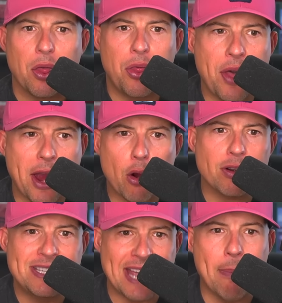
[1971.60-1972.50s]
their
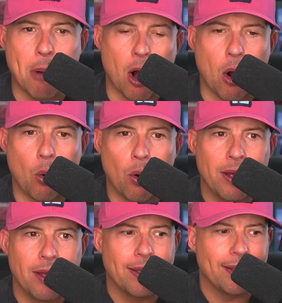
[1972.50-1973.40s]
demo
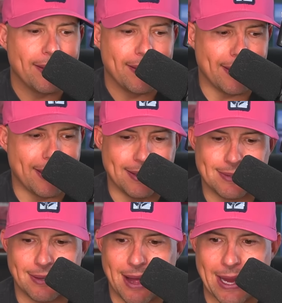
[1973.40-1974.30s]
is
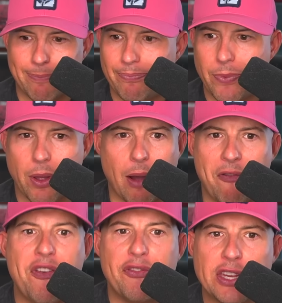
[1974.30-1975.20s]
like
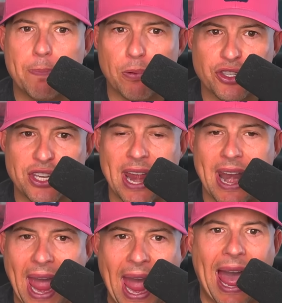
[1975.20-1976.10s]
50%
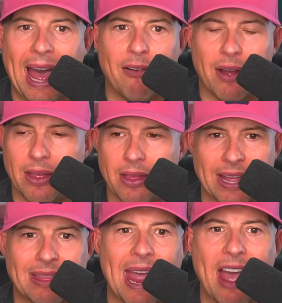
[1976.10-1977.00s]

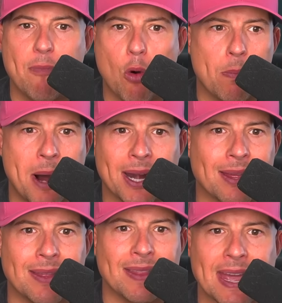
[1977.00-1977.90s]
they have more money
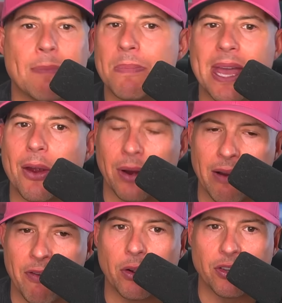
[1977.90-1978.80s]
than the NBA or
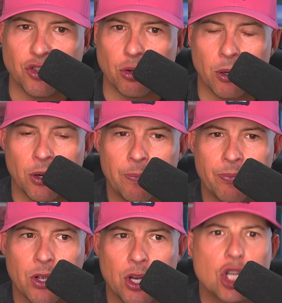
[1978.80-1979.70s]
NFL consumer.
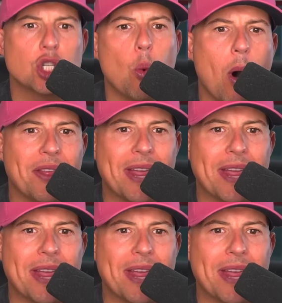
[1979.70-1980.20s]
So while the